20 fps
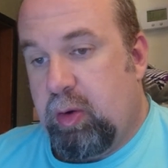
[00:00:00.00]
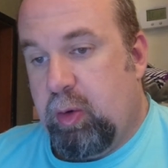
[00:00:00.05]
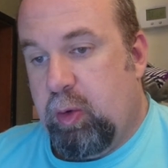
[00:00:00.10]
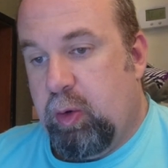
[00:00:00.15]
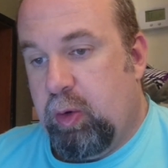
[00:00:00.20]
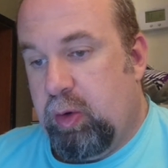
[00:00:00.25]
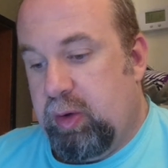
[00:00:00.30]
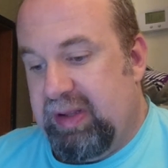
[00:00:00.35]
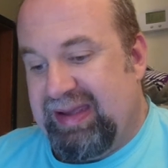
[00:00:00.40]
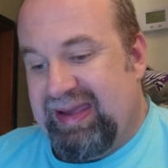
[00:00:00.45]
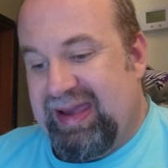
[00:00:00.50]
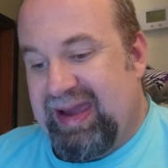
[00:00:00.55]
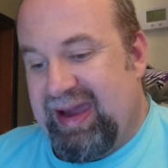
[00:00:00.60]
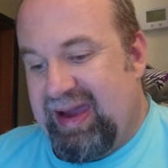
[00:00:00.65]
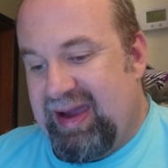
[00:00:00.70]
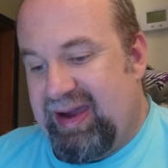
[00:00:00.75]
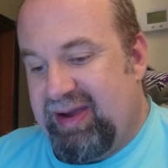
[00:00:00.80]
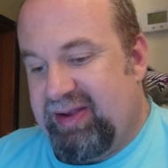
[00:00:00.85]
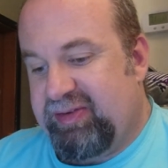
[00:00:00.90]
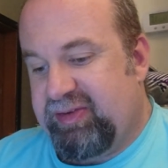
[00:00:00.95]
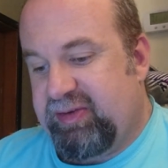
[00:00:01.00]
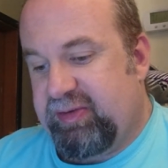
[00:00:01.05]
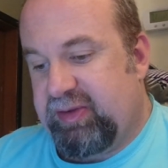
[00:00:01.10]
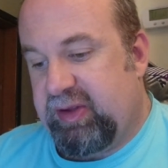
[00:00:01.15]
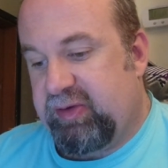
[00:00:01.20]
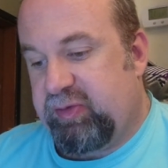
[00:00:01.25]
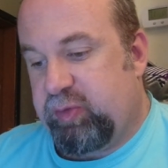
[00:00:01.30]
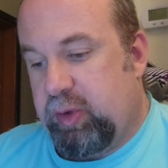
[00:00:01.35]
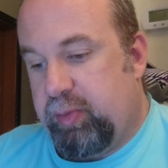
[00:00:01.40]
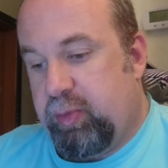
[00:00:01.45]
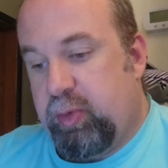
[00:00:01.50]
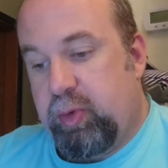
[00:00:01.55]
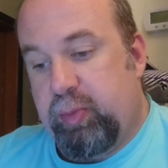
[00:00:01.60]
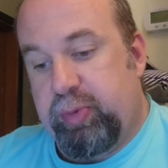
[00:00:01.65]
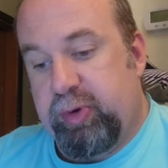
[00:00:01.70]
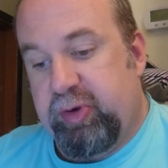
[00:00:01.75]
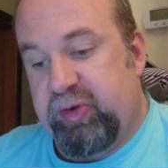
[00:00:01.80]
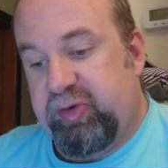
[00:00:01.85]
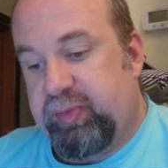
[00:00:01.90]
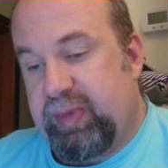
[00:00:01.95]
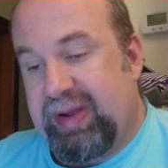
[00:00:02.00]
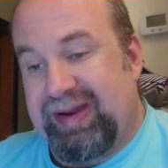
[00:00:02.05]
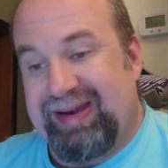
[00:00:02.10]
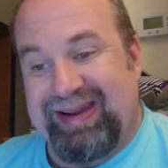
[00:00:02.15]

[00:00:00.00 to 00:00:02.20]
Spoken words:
oil and gas, that's what I'm going to put as my